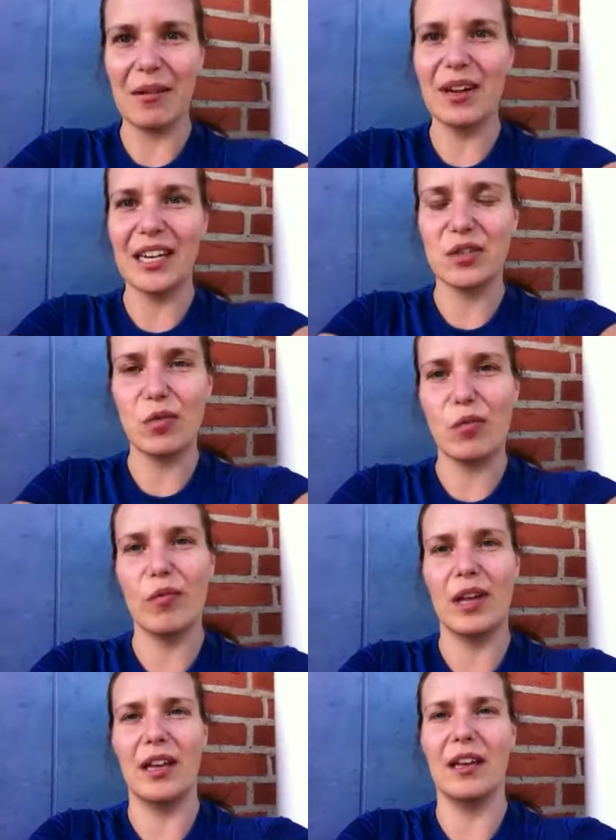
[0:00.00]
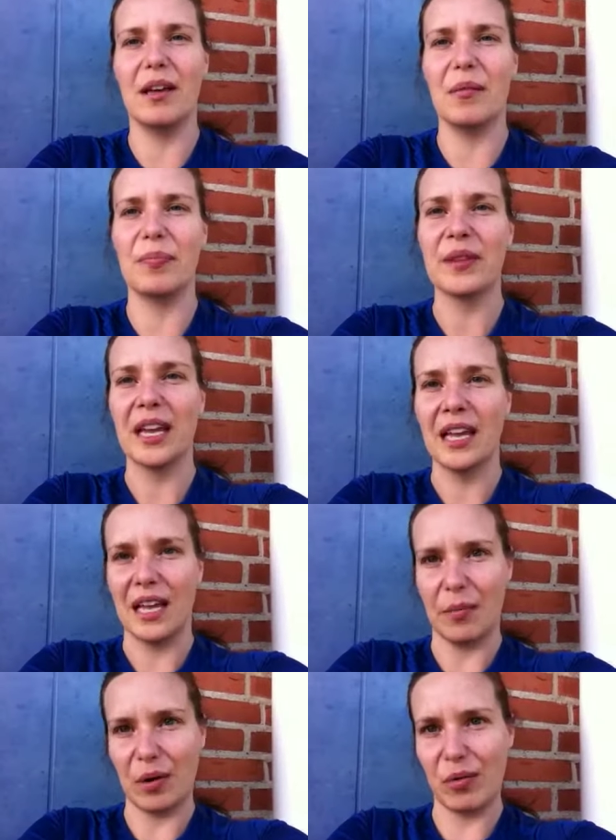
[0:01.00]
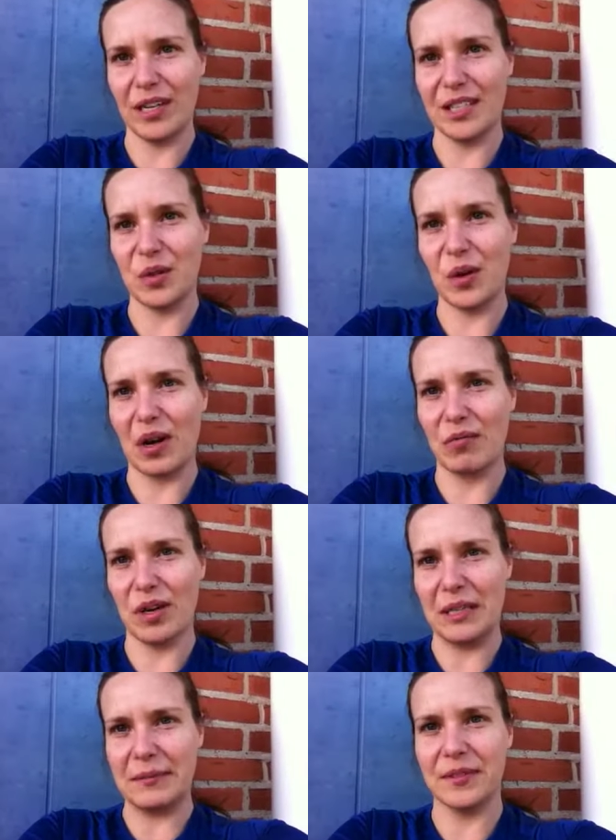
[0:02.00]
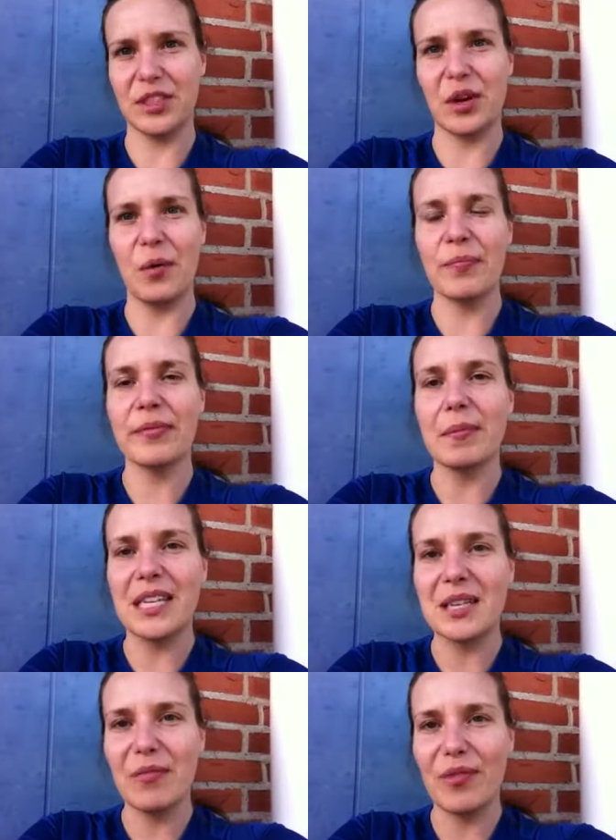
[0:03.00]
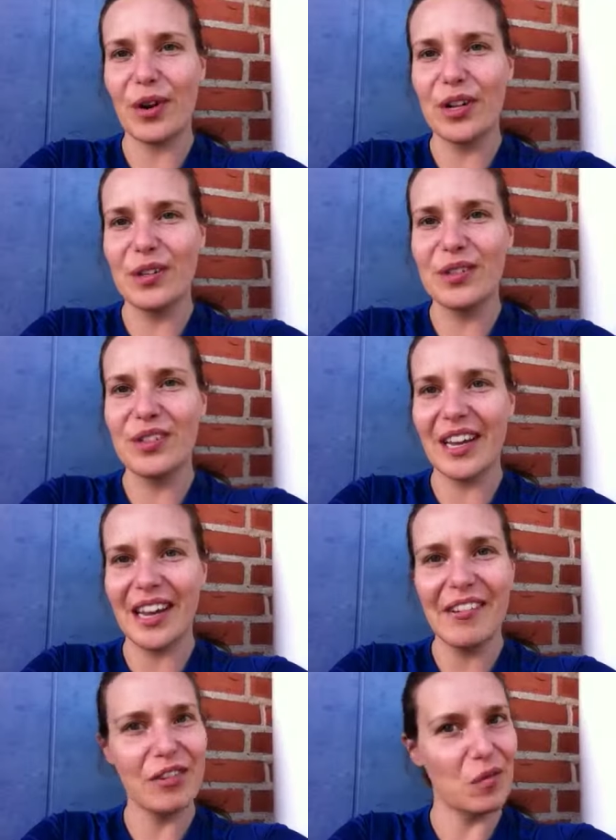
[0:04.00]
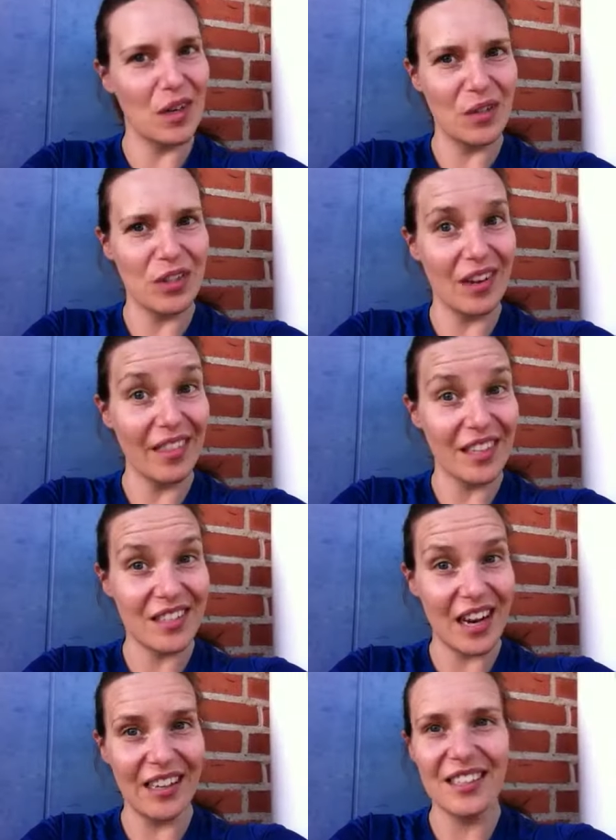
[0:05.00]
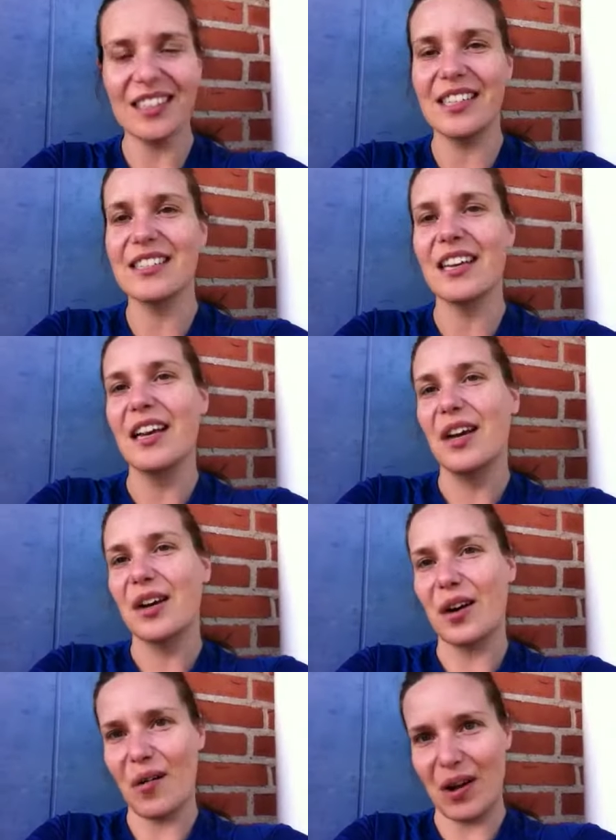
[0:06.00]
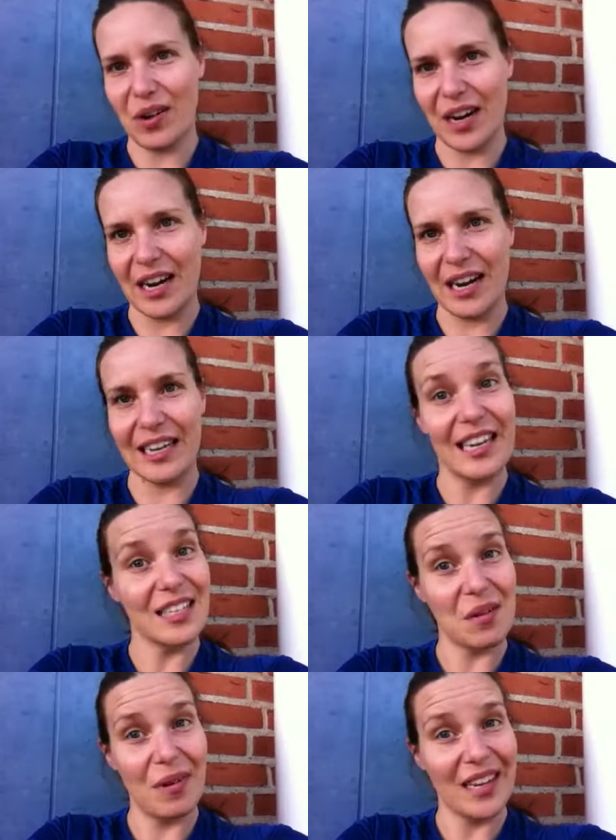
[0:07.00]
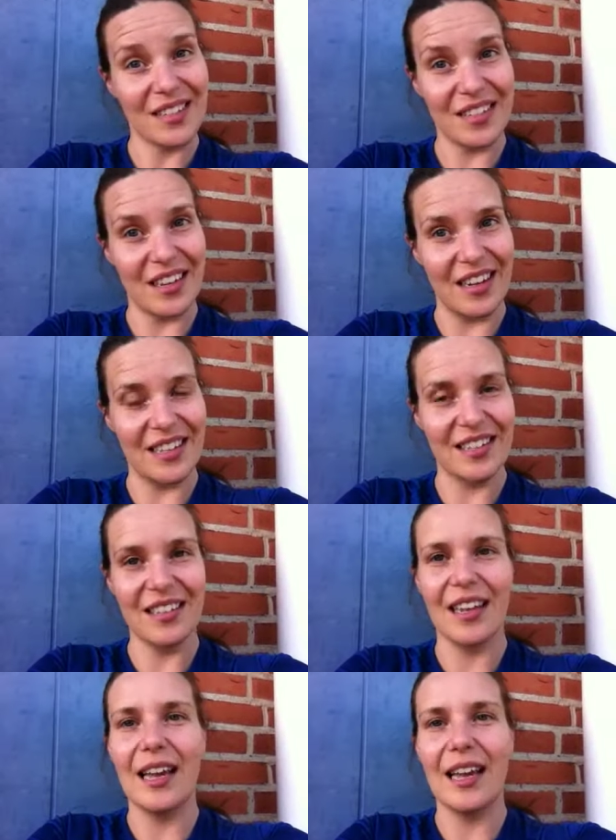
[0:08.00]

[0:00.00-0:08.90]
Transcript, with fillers: I'm actually uh, about ready to go out running. So my tip for you today, if you want to start this challenge, is go out and get some exercise.